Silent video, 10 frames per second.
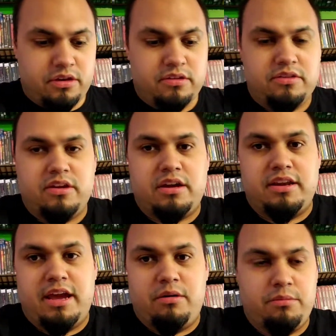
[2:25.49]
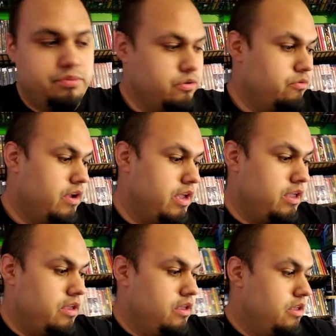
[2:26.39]
in stock now on
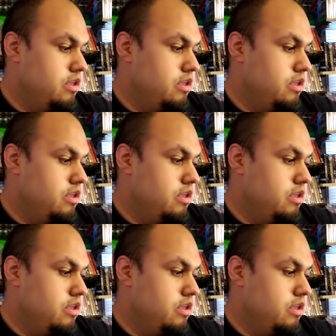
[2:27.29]
Blu-ray,